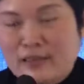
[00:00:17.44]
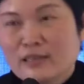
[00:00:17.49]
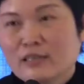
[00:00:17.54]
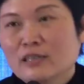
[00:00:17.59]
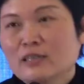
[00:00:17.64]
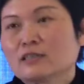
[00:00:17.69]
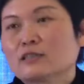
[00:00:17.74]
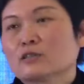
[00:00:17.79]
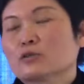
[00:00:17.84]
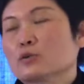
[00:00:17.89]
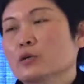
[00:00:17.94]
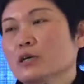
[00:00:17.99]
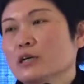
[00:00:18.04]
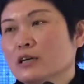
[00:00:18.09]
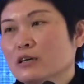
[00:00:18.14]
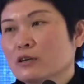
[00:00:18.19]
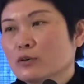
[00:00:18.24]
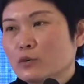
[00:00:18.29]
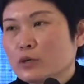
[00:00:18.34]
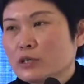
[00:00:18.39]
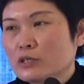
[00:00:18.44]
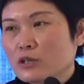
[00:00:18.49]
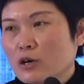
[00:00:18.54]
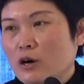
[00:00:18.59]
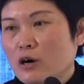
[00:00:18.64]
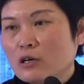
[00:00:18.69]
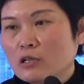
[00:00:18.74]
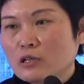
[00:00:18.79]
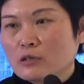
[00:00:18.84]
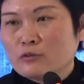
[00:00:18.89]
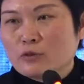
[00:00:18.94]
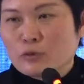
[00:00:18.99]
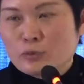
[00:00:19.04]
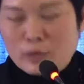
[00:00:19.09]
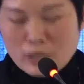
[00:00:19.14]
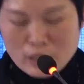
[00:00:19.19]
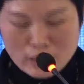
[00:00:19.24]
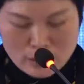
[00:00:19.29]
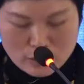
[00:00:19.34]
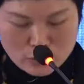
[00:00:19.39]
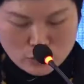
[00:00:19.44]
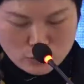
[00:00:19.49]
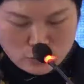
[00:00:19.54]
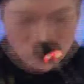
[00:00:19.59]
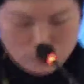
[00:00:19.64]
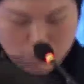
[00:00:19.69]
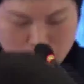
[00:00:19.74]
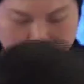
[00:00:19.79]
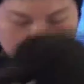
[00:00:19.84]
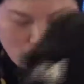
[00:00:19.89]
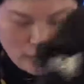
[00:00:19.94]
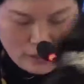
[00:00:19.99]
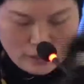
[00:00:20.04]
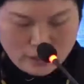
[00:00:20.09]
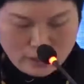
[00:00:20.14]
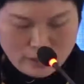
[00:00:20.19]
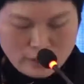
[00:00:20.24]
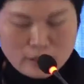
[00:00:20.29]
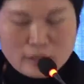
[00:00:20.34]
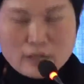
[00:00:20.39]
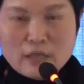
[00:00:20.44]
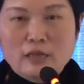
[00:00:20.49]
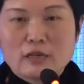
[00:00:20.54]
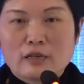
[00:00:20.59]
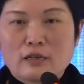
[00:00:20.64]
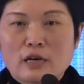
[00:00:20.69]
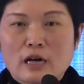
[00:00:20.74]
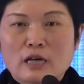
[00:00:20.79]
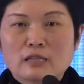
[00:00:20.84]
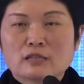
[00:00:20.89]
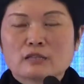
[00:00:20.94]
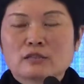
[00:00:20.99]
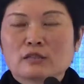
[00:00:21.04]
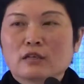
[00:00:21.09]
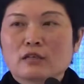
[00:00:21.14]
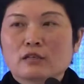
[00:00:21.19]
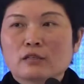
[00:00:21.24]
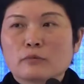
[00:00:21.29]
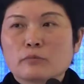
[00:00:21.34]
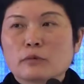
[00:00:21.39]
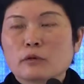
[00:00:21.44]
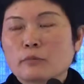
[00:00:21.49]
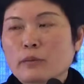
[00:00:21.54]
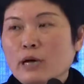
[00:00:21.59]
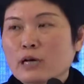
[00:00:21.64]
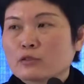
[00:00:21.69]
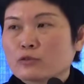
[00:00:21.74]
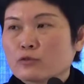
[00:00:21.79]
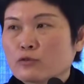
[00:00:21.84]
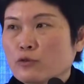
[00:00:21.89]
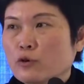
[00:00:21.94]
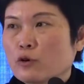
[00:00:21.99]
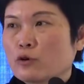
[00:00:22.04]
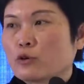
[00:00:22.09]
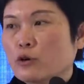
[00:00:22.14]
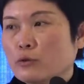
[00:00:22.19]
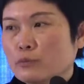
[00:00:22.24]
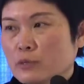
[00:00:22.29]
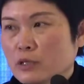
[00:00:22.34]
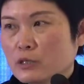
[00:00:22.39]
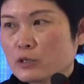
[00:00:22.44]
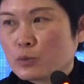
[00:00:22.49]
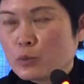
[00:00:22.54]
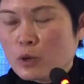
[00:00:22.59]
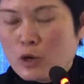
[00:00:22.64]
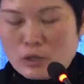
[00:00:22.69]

it is really a great honor for me to be here at the Diplomats Forum this